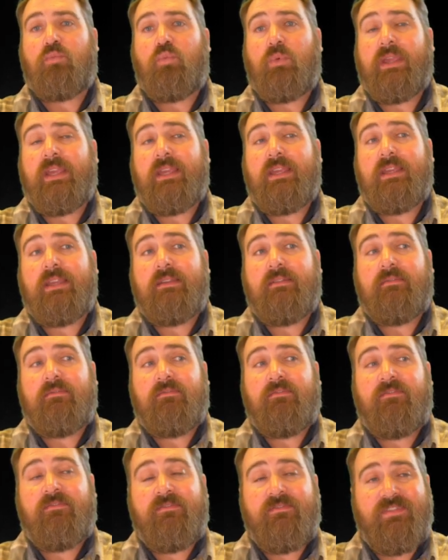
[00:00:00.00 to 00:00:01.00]
We
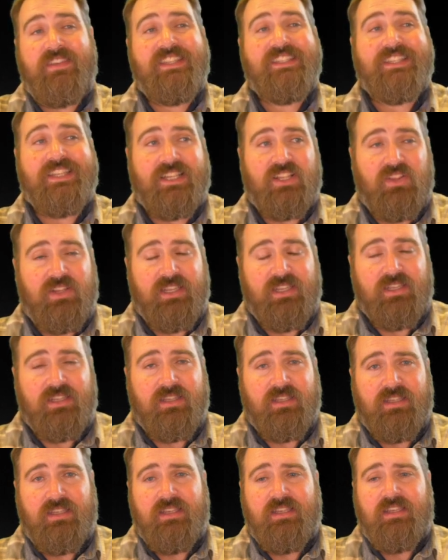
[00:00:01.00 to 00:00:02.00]
physically
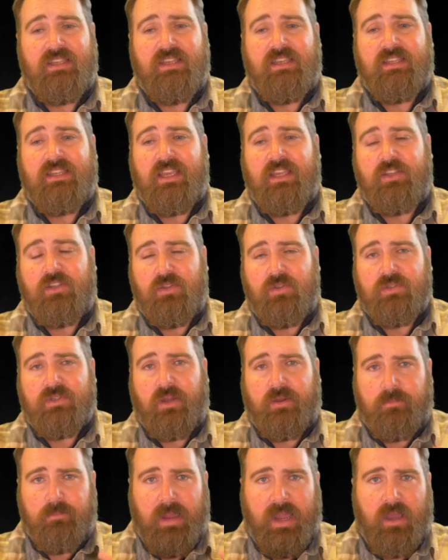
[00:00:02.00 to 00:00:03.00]
can use
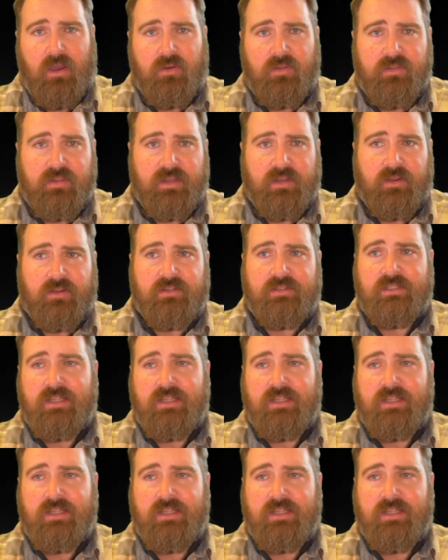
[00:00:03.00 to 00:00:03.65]
our mouth and our